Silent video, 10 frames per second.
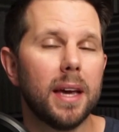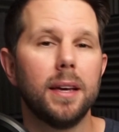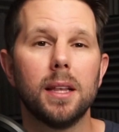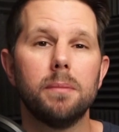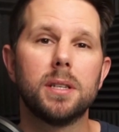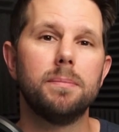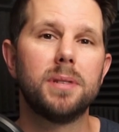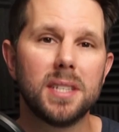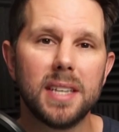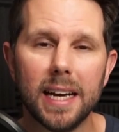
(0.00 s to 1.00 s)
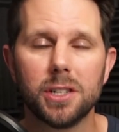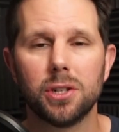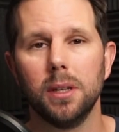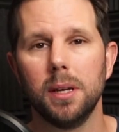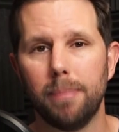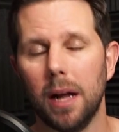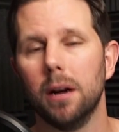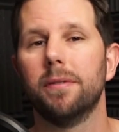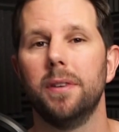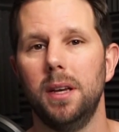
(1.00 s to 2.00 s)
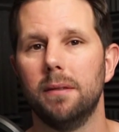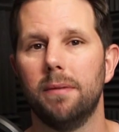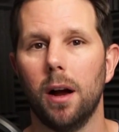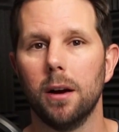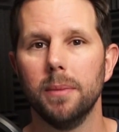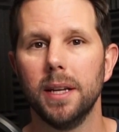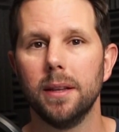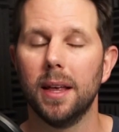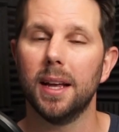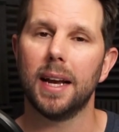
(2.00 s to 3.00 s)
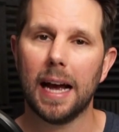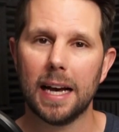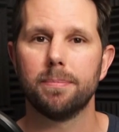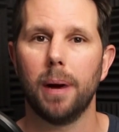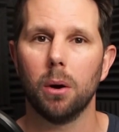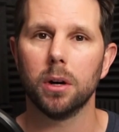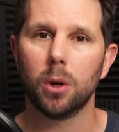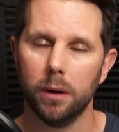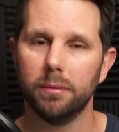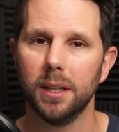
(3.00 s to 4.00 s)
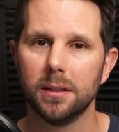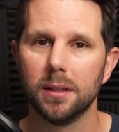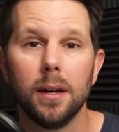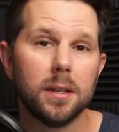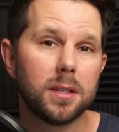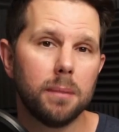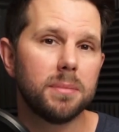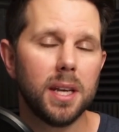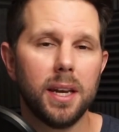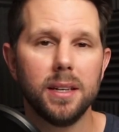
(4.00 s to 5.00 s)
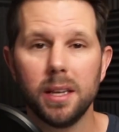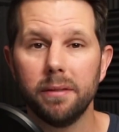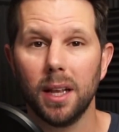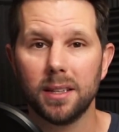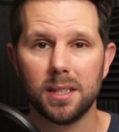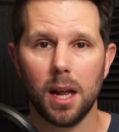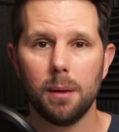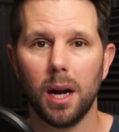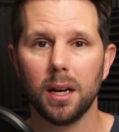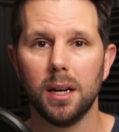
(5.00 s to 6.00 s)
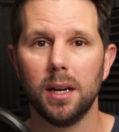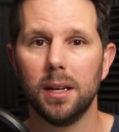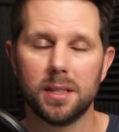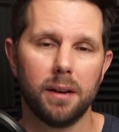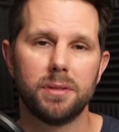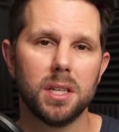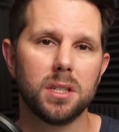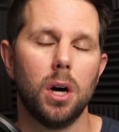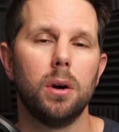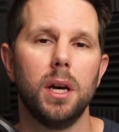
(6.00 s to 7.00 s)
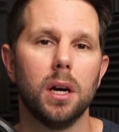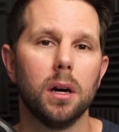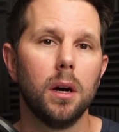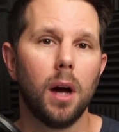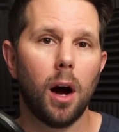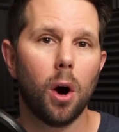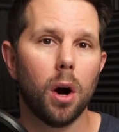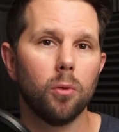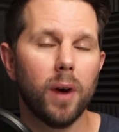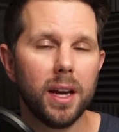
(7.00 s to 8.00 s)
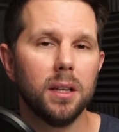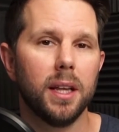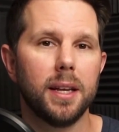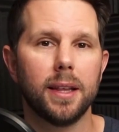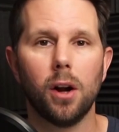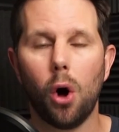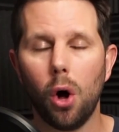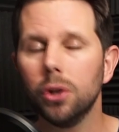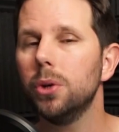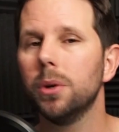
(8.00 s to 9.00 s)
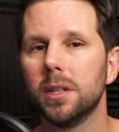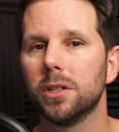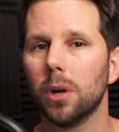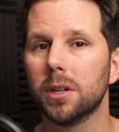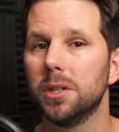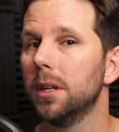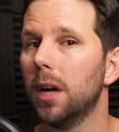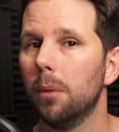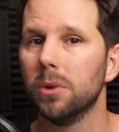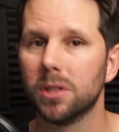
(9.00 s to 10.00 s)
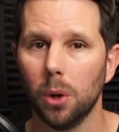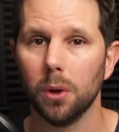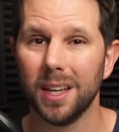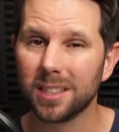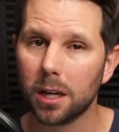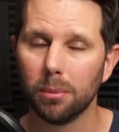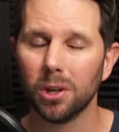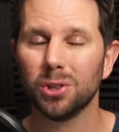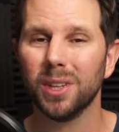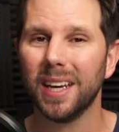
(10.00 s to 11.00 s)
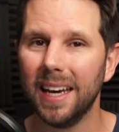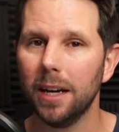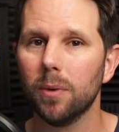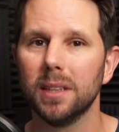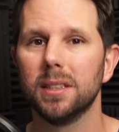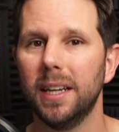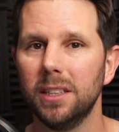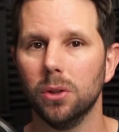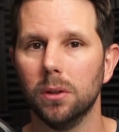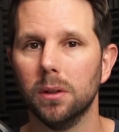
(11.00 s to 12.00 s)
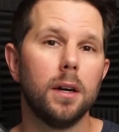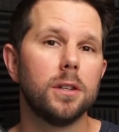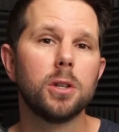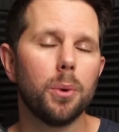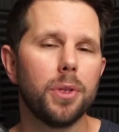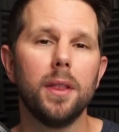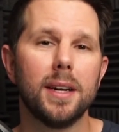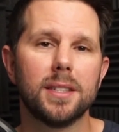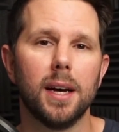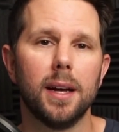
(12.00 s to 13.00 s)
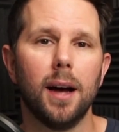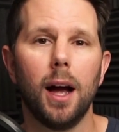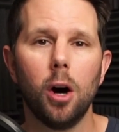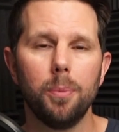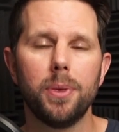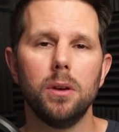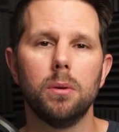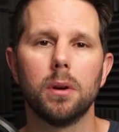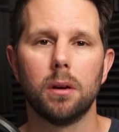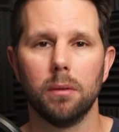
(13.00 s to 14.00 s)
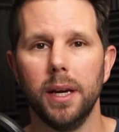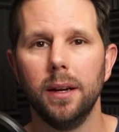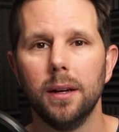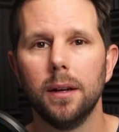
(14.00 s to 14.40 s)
making them substantially better for the environment than a gas-powered equivalent. Some cities, even like Santa Monica and San Francisco here, are regulating that all new construction come with solar. That's commercial and residential. So with all that said, I hope that you would agree